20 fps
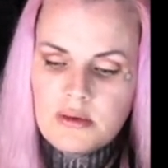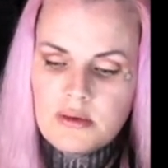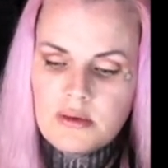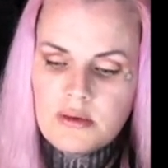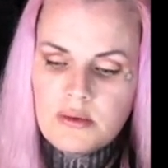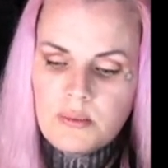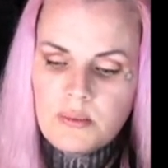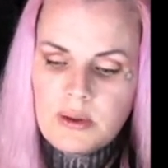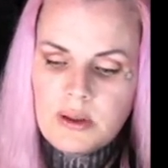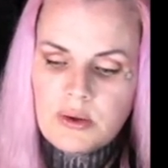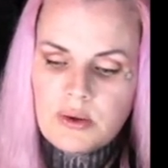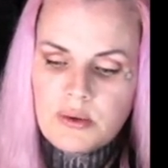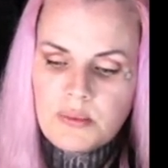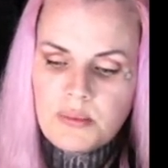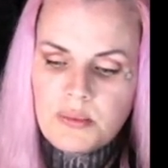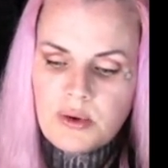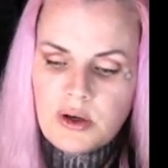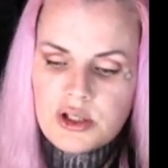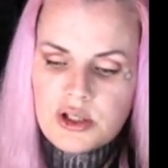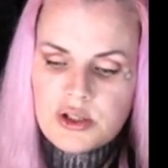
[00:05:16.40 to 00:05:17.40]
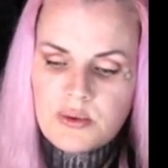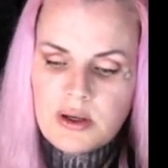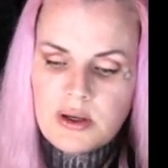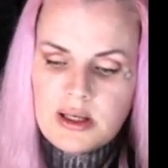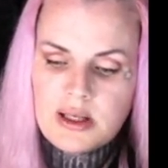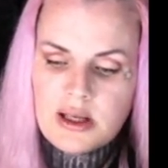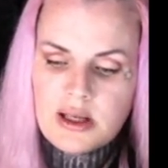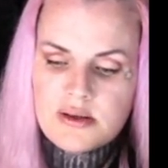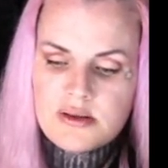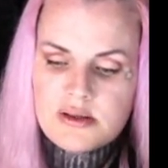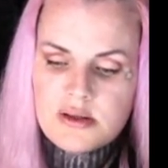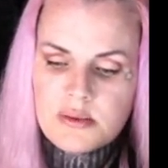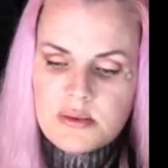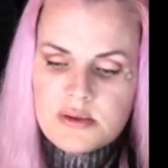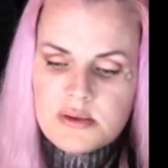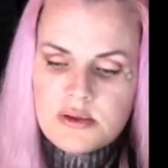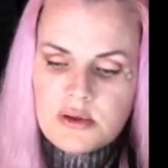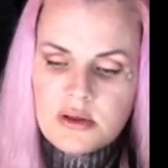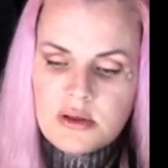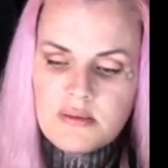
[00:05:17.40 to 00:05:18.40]
weird brush right now, so I'm
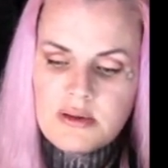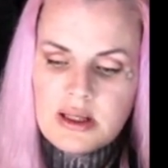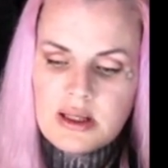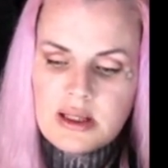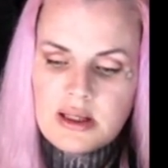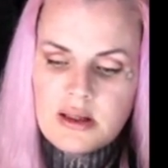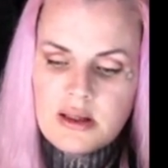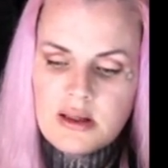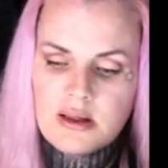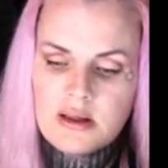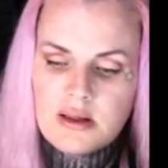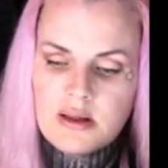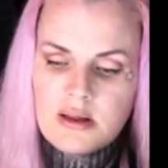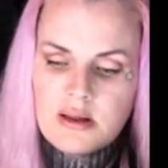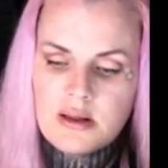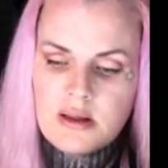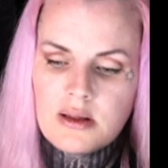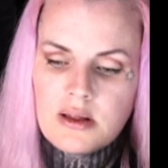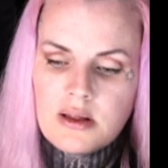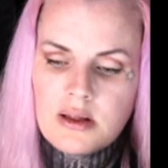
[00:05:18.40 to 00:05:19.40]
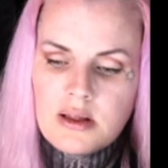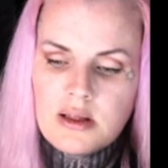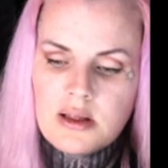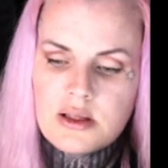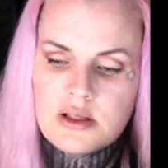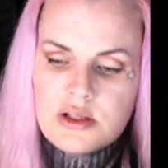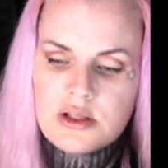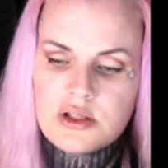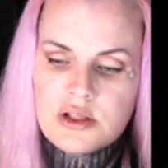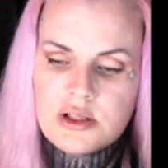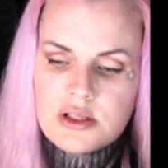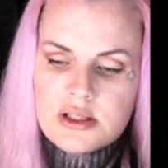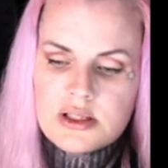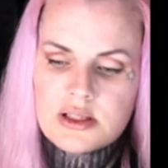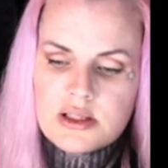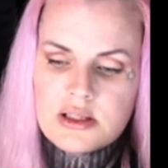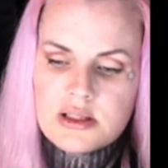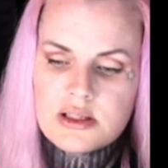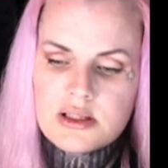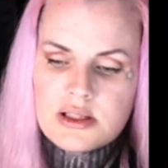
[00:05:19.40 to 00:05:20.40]
sort of like
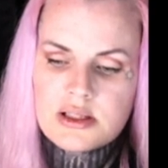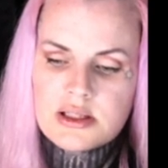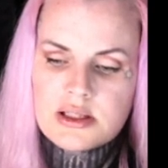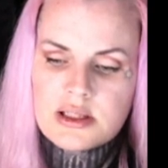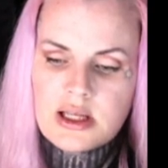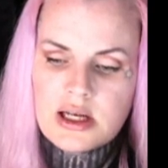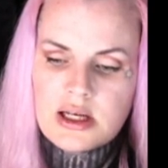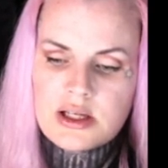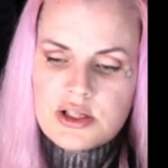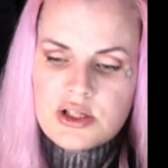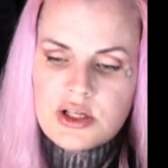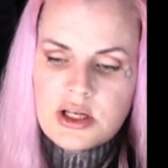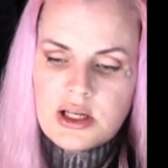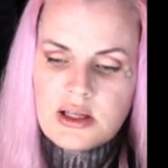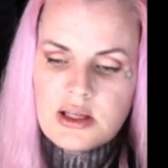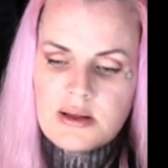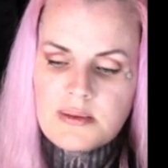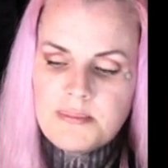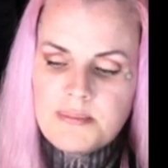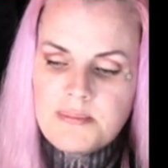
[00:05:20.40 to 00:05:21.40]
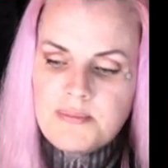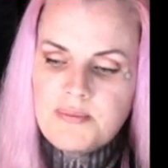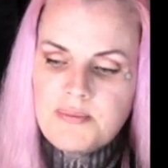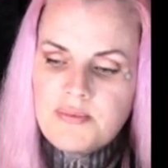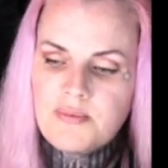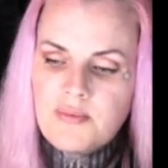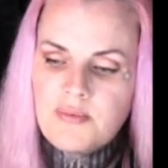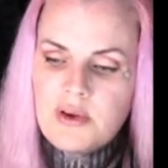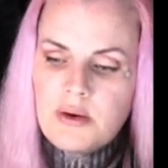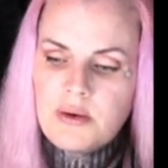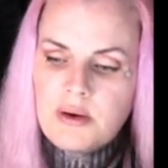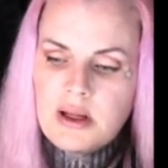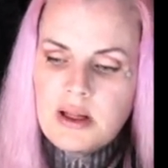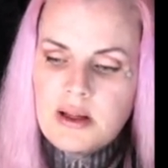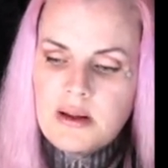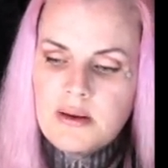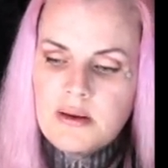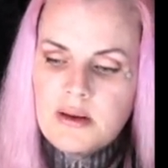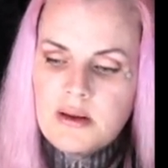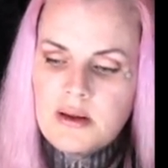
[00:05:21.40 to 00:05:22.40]
just sketching
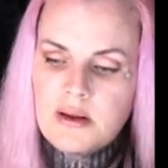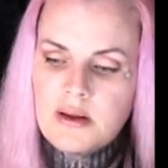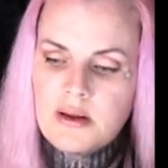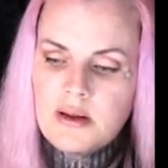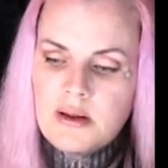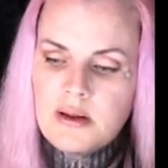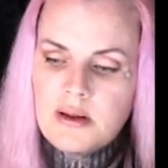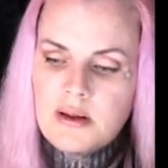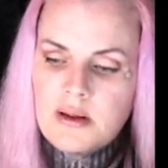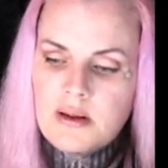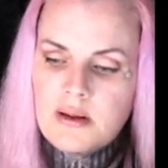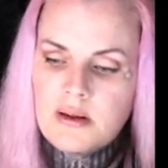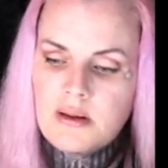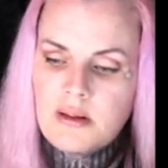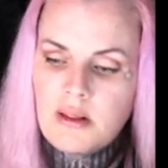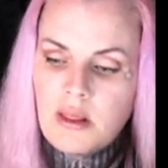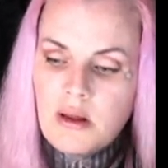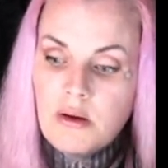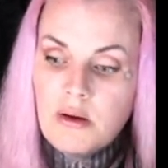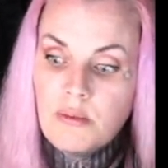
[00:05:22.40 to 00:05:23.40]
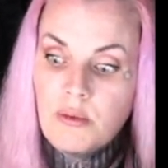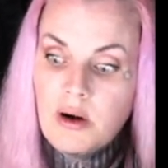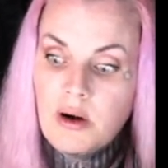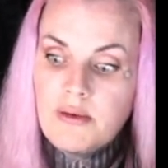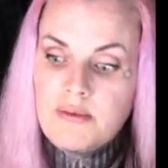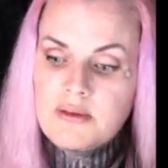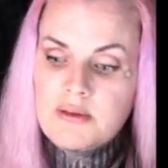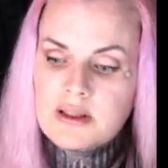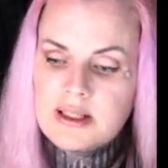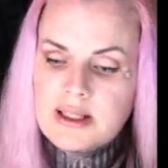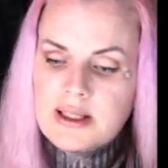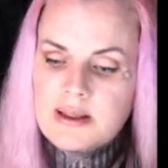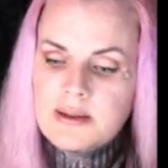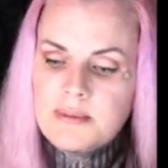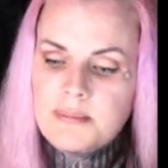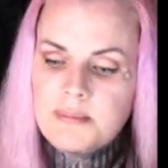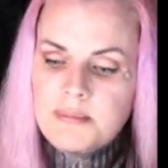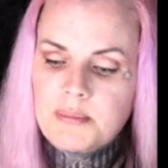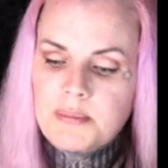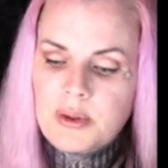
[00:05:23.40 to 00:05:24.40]
very roughly,
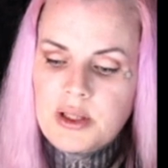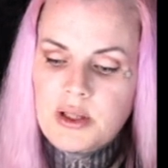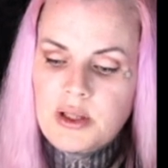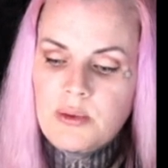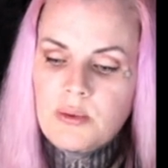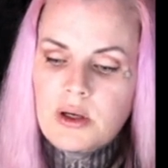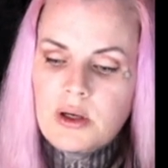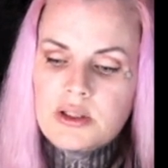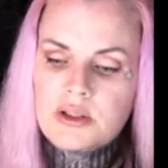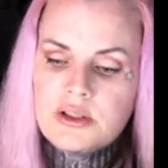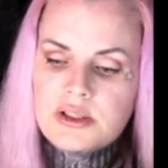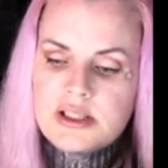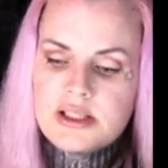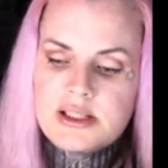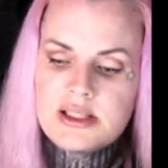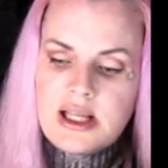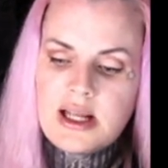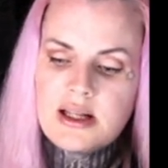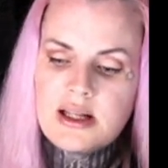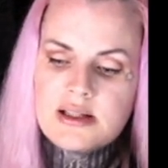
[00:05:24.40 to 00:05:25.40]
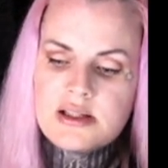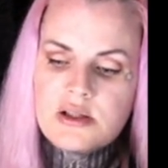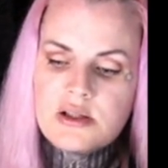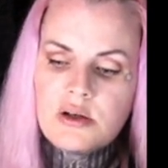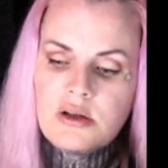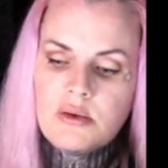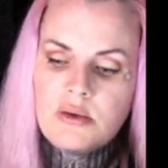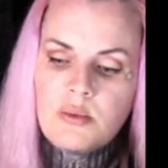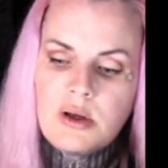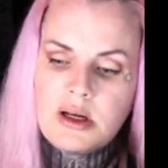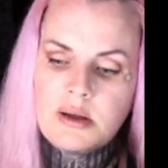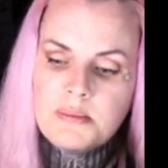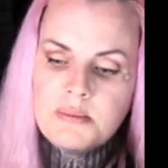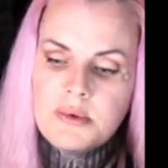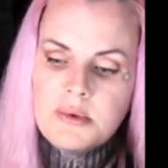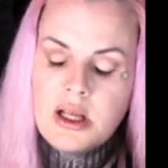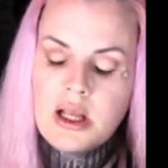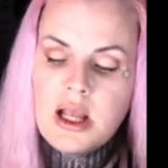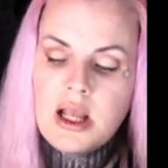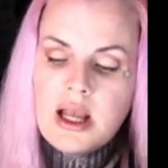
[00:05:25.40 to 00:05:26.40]
but you understand sort of what I'm.
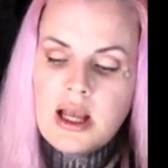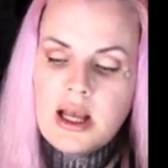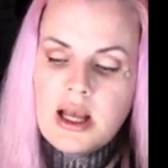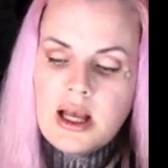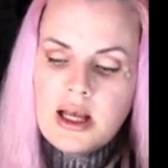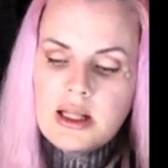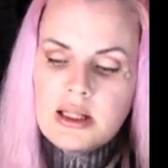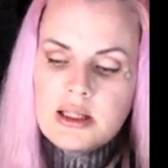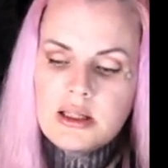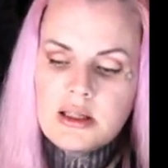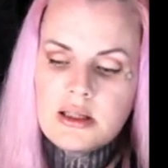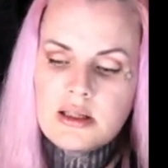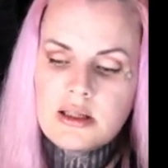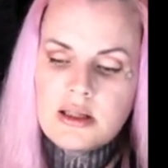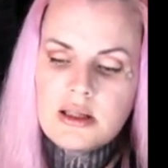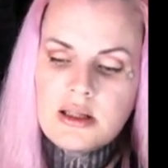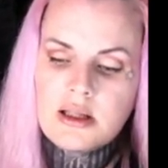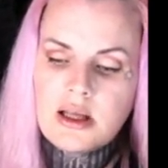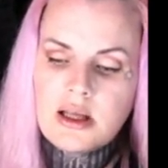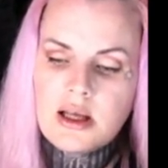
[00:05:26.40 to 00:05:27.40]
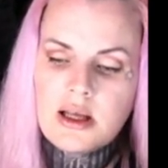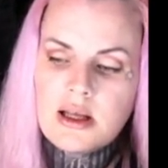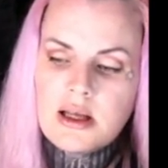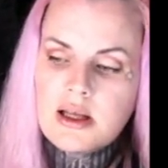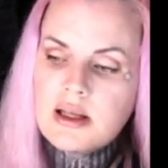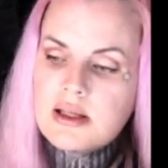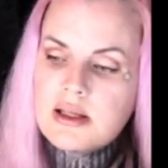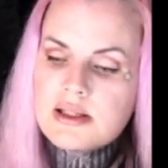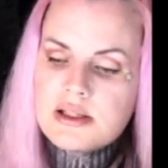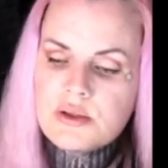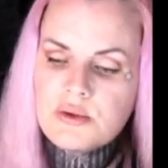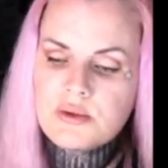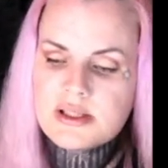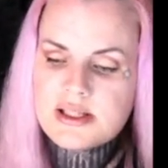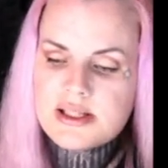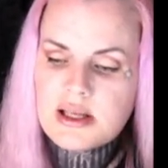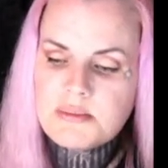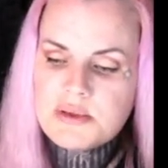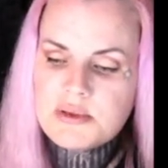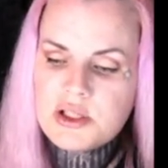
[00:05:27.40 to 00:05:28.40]
Uh, as soon
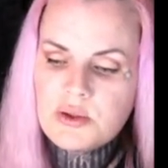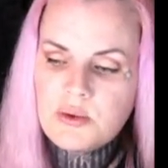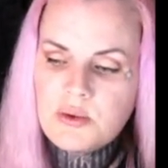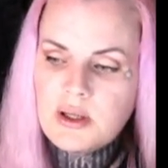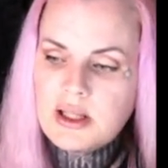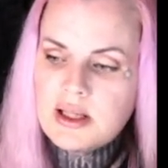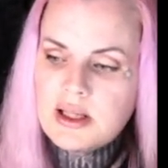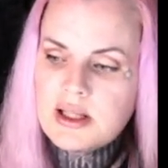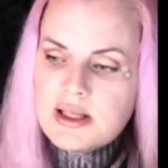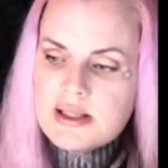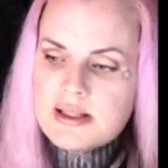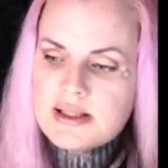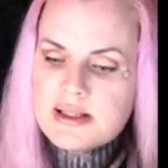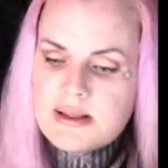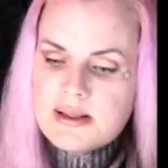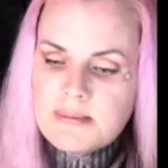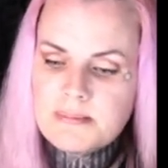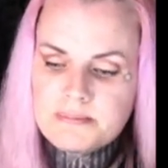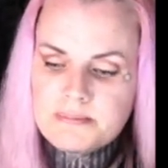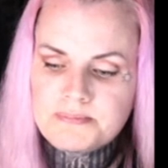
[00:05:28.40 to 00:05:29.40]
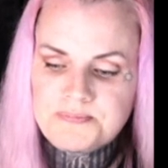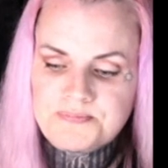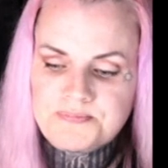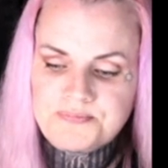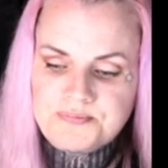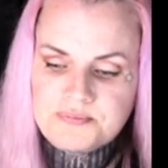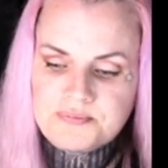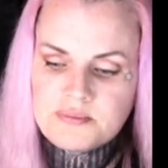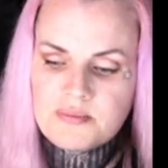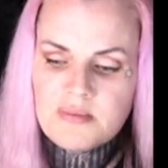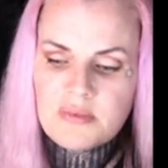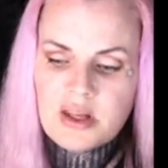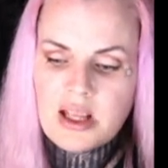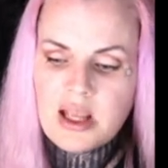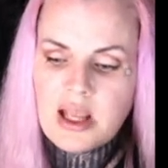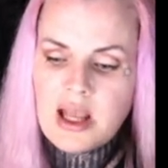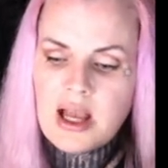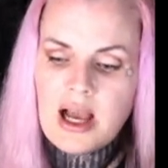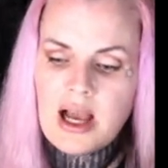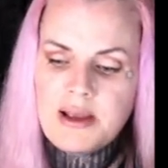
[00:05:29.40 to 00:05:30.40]
as I'm doing this,
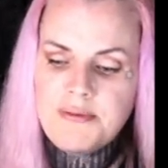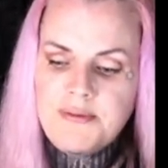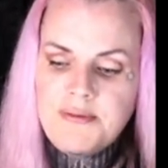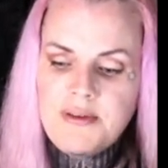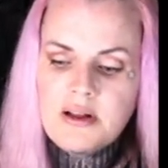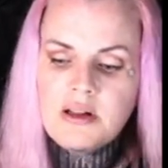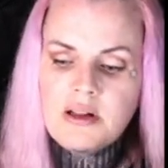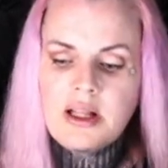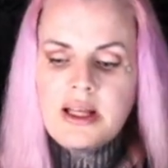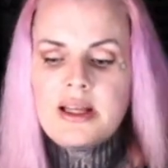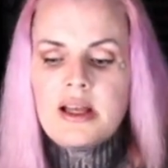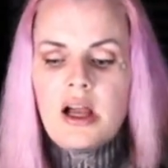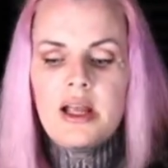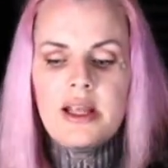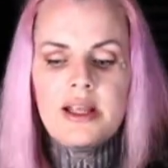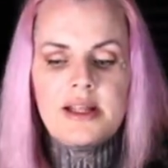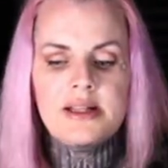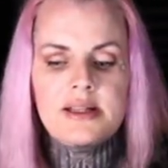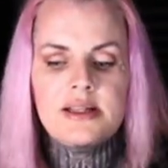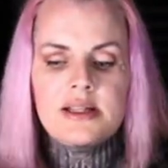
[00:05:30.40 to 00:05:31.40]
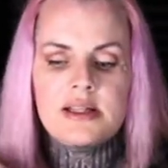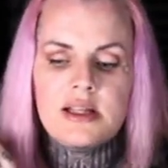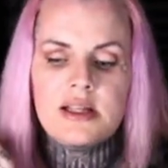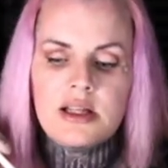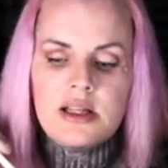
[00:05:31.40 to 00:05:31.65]
I feel like I can